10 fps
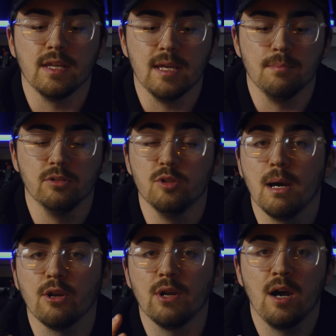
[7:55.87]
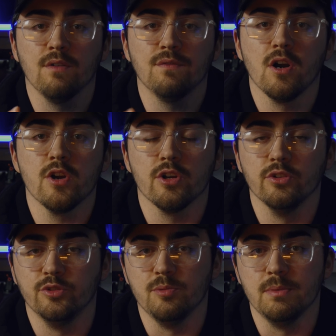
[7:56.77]
gimbal no matter how far
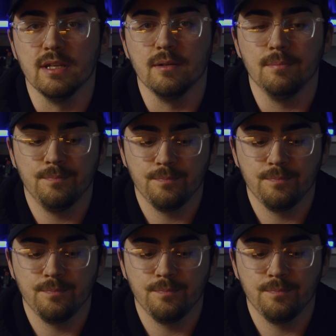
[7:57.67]
you're zoomed in.